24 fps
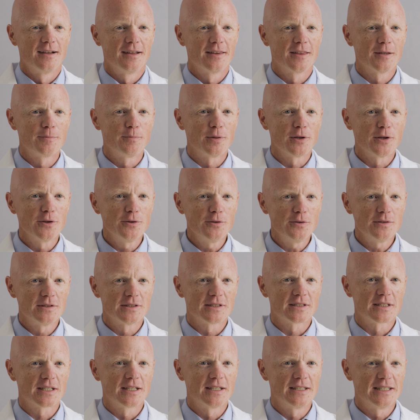The
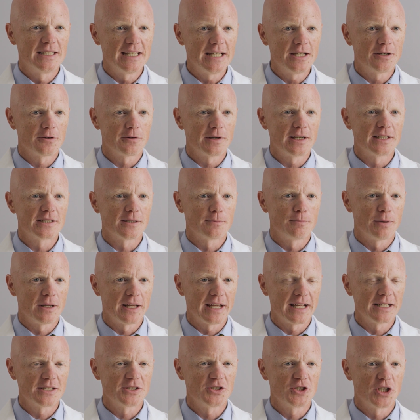pollutants can decrease a
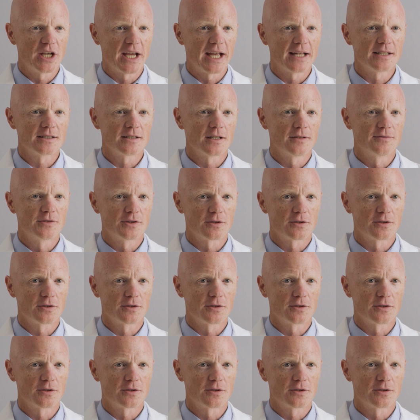plant's chance of